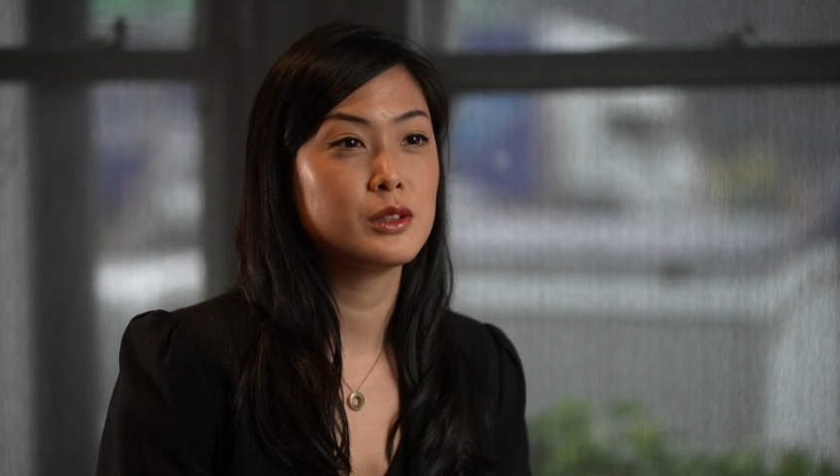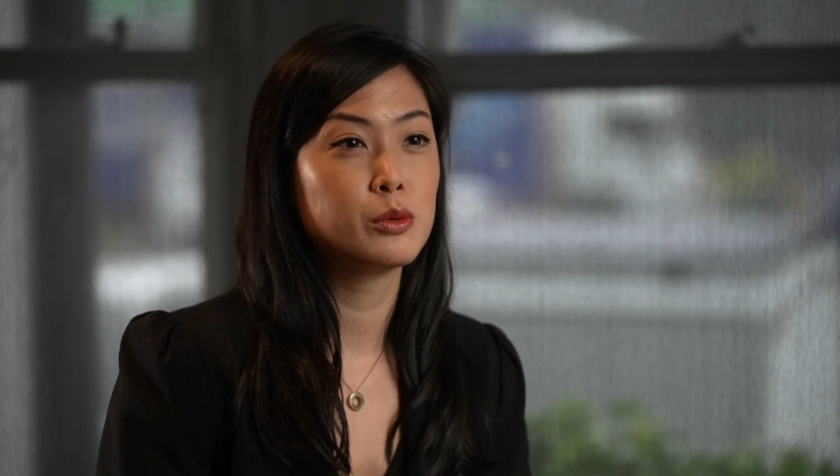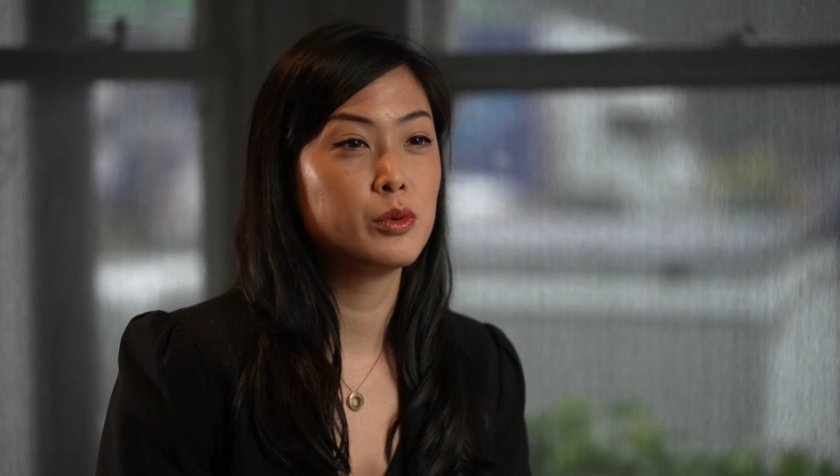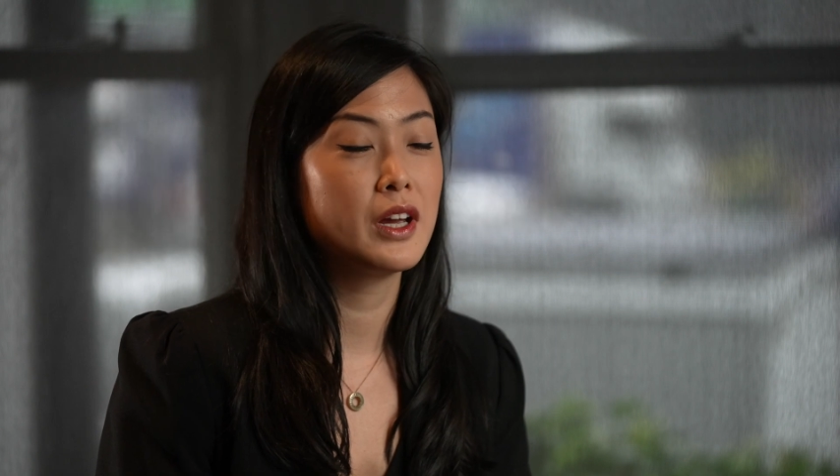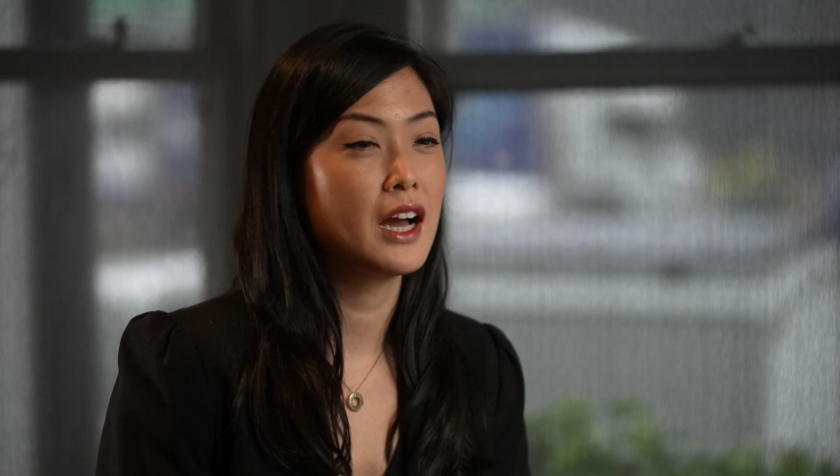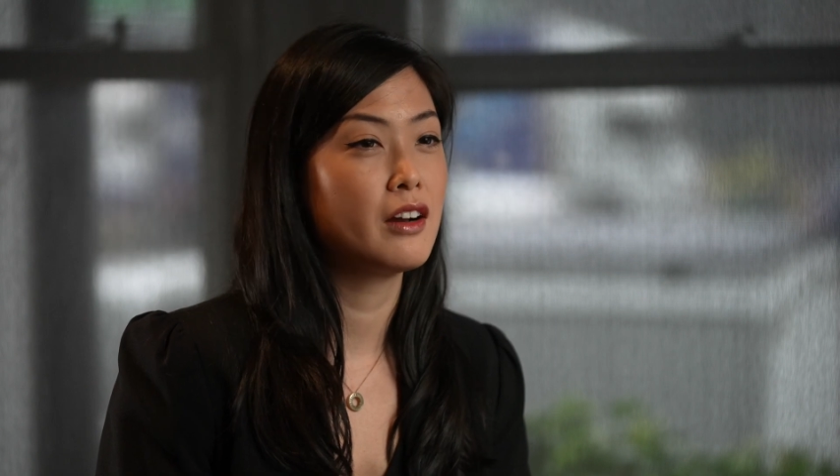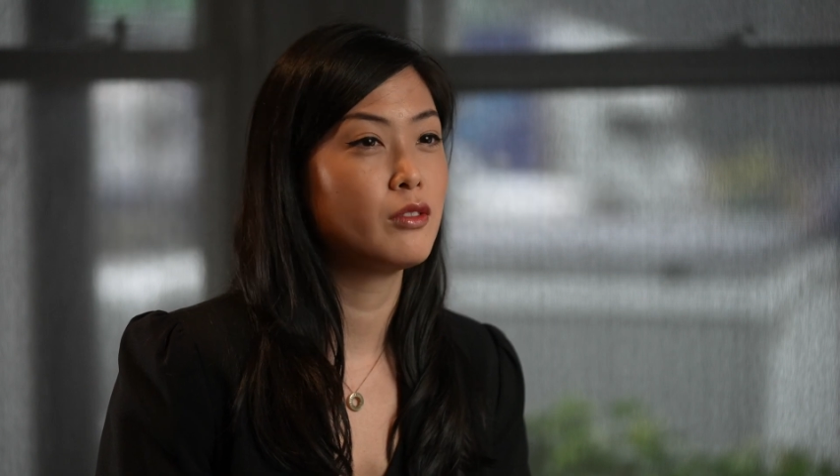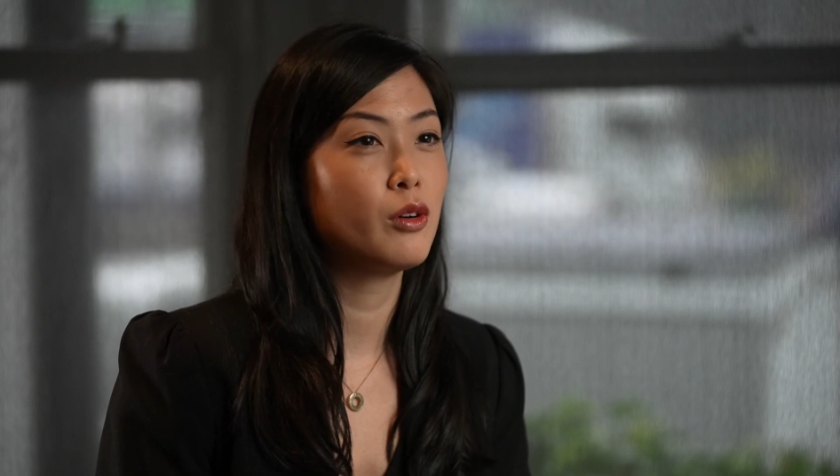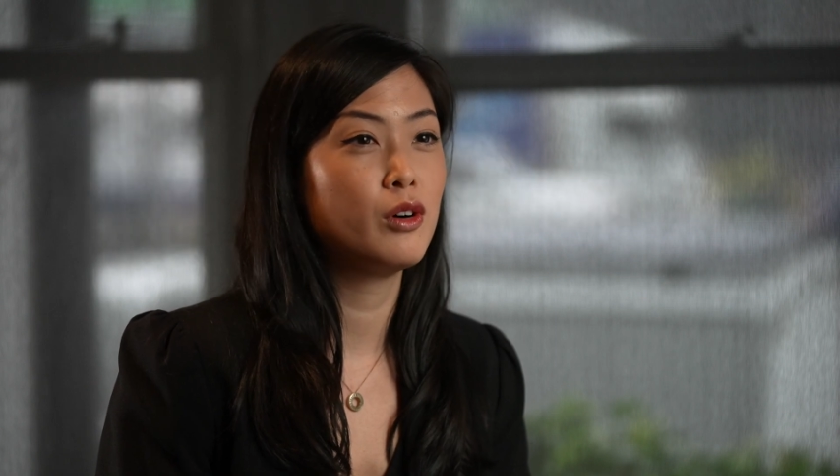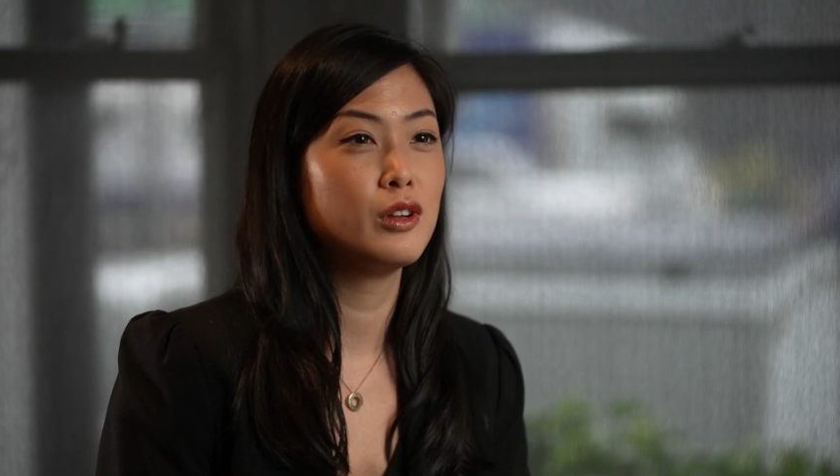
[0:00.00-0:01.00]
so we
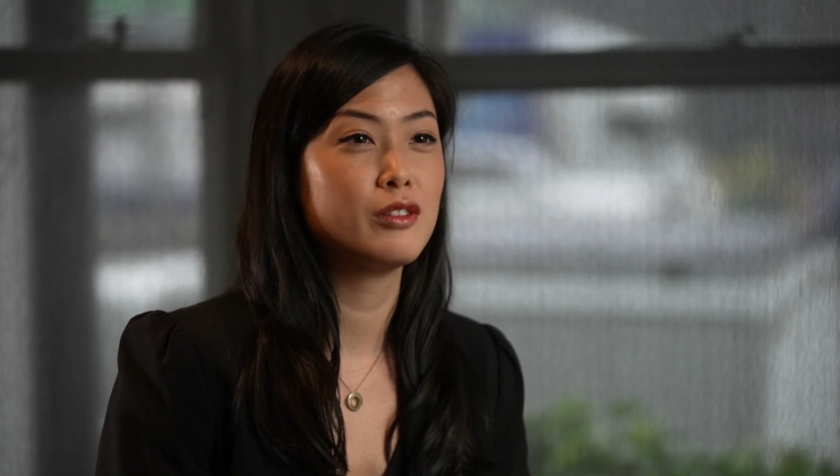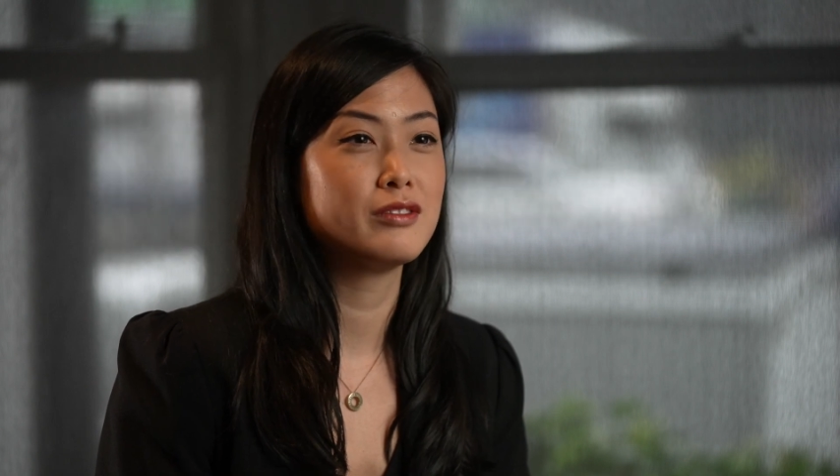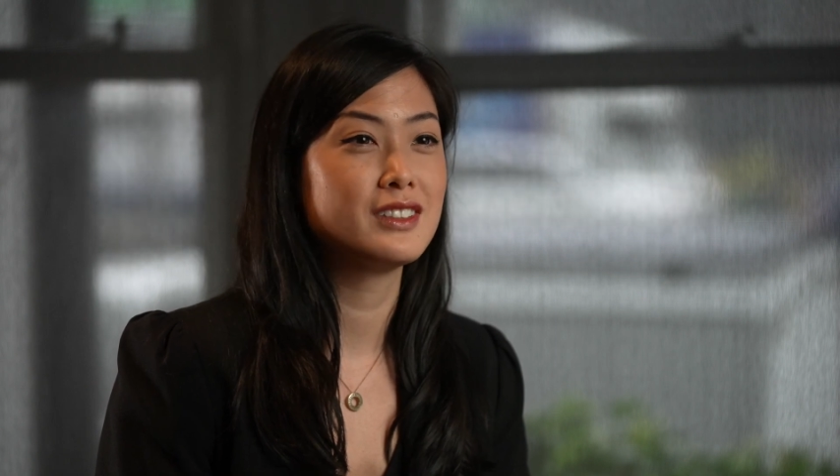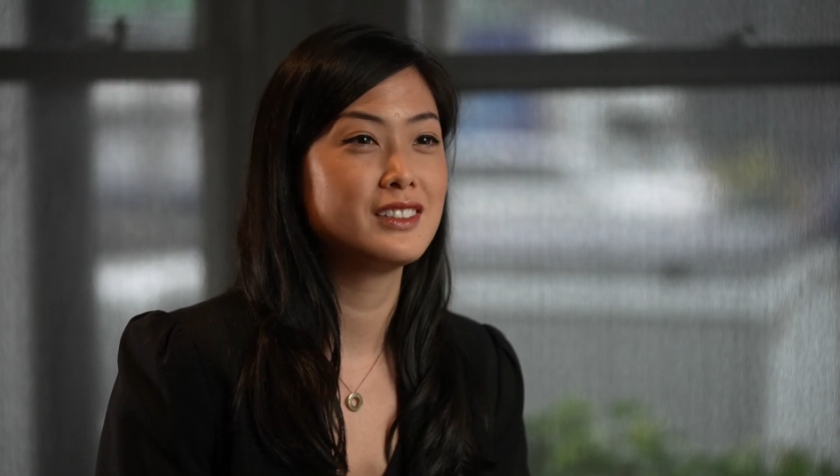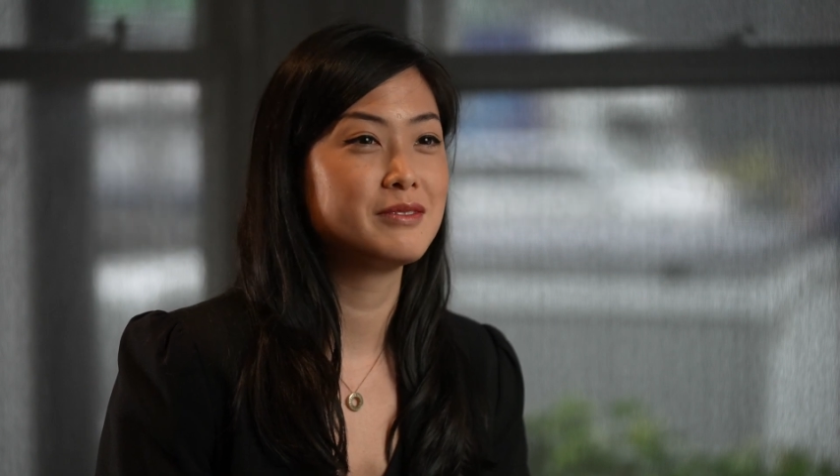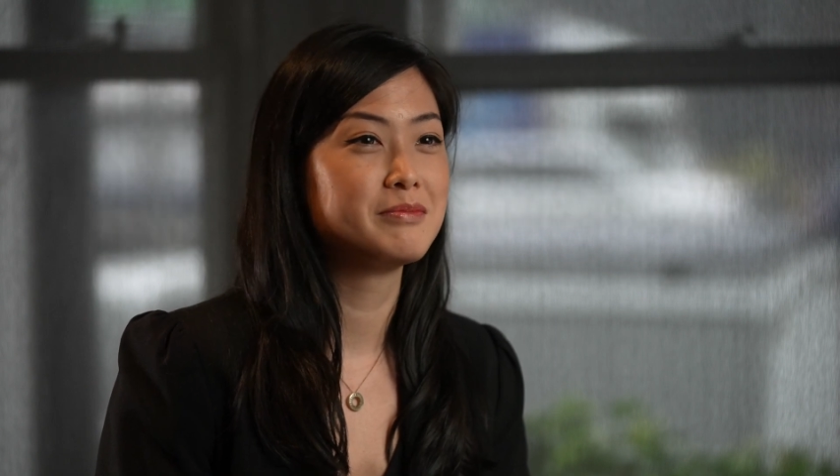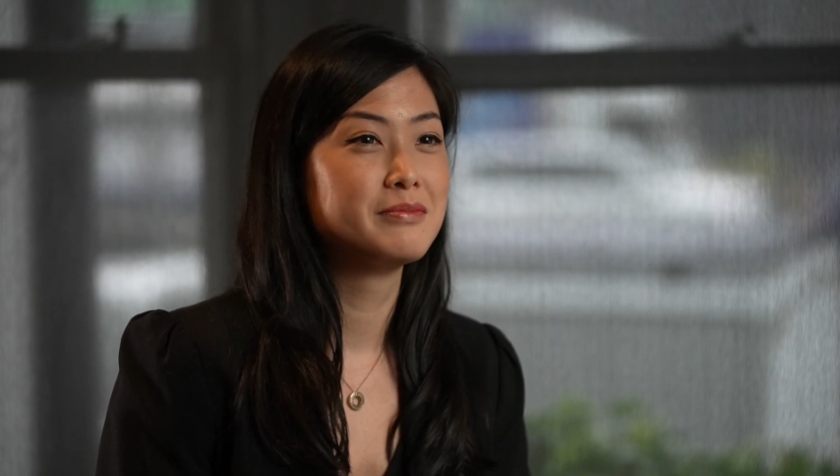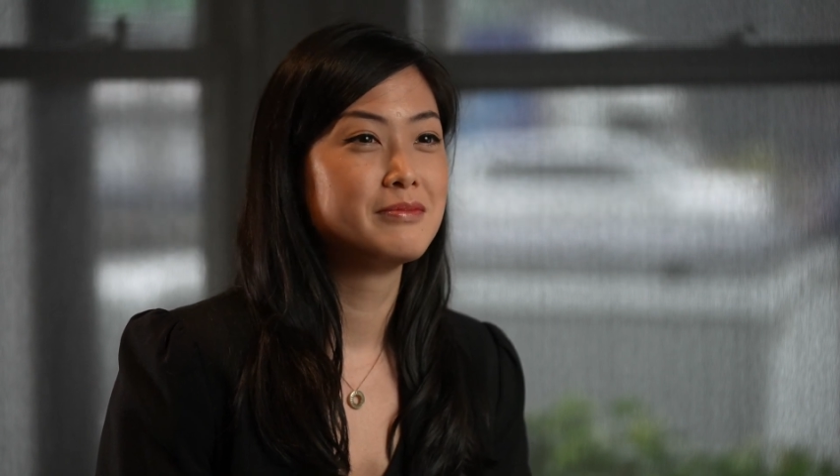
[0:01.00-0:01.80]
have all of the